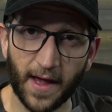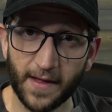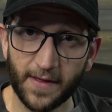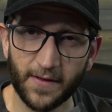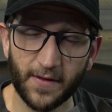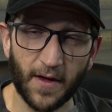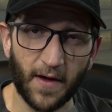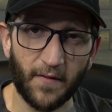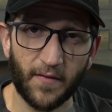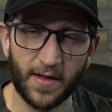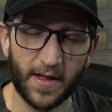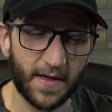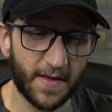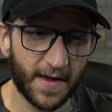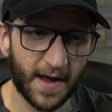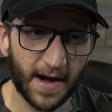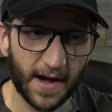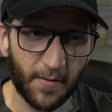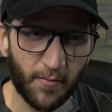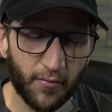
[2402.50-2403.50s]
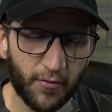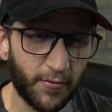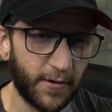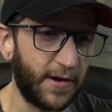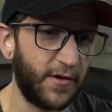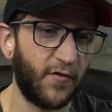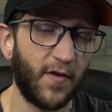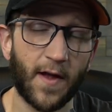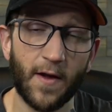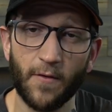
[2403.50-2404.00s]
that stuff. And this kind of
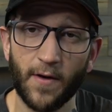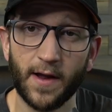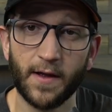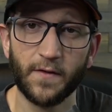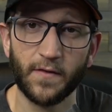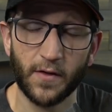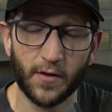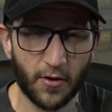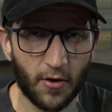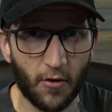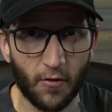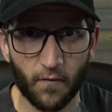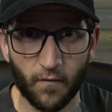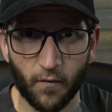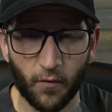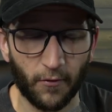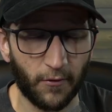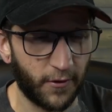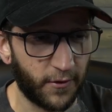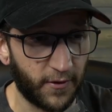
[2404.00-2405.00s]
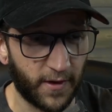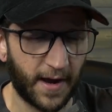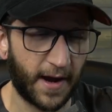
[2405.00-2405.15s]
pre-generates the code for you.